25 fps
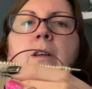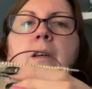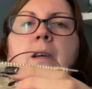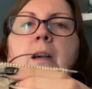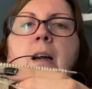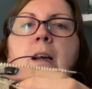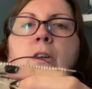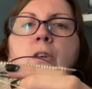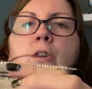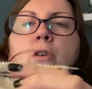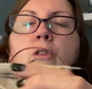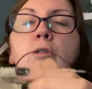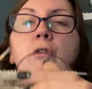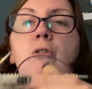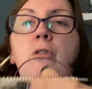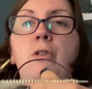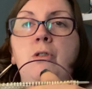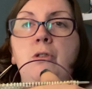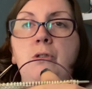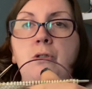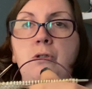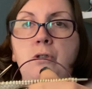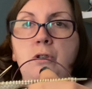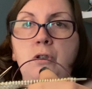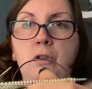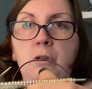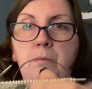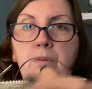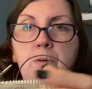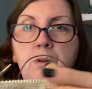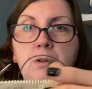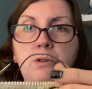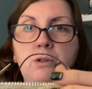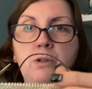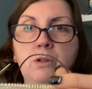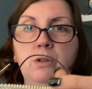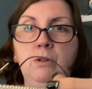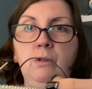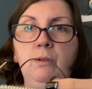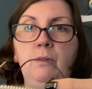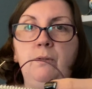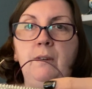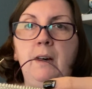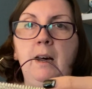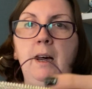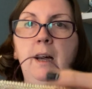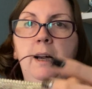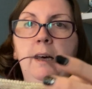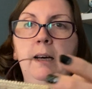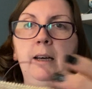I usually do
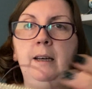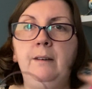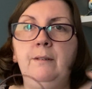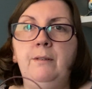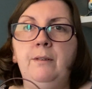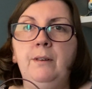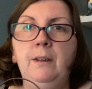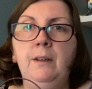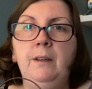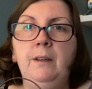2.25.